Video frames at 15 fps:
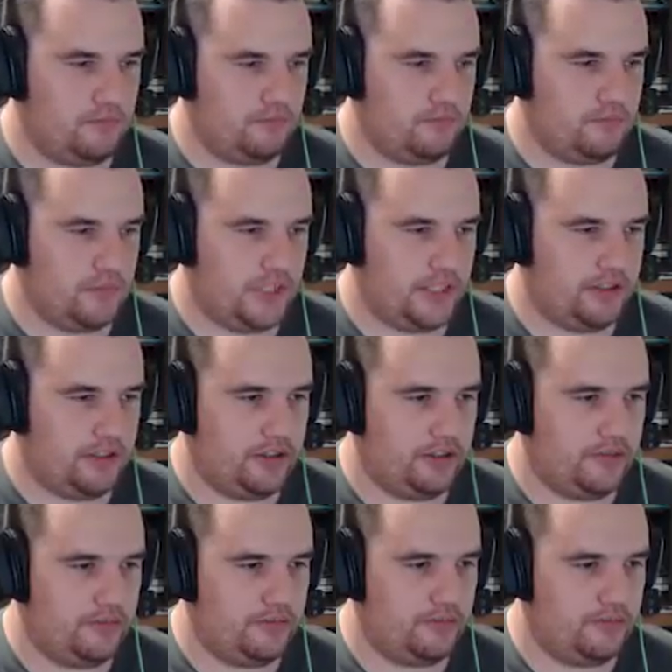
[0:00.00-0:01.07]
Hello.
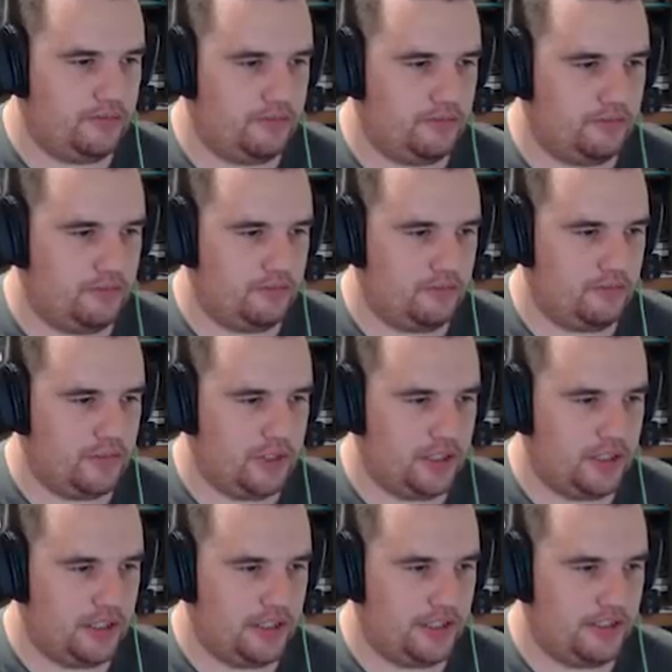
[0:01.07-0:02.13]

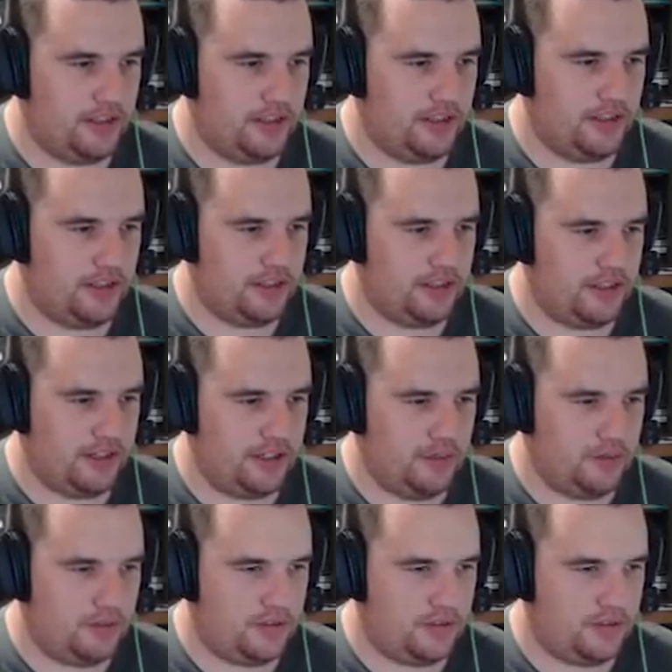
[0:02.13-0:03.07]
Are you